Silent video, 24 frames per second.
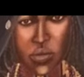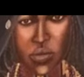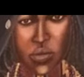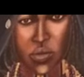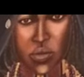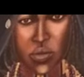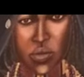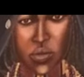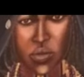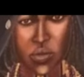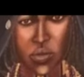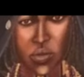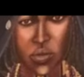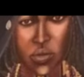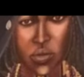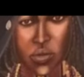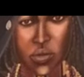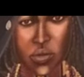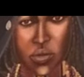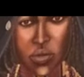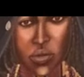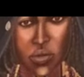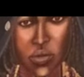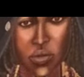
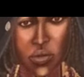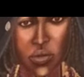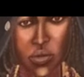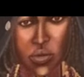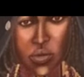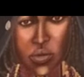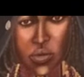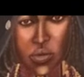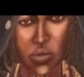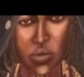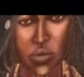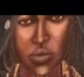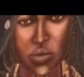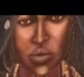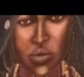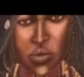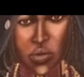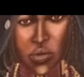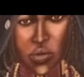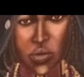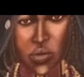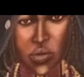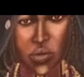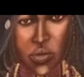
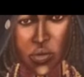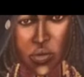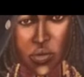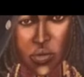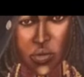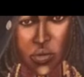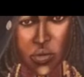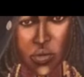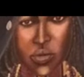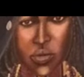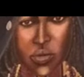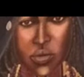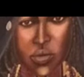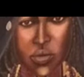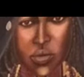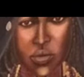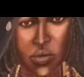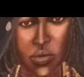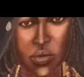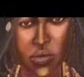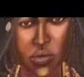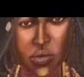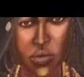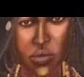
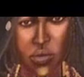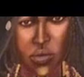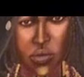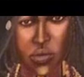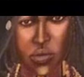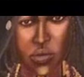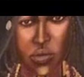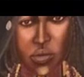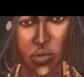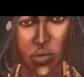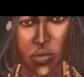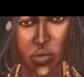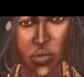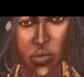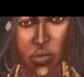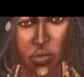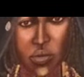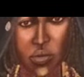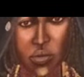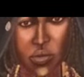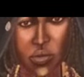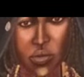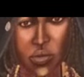[no speech]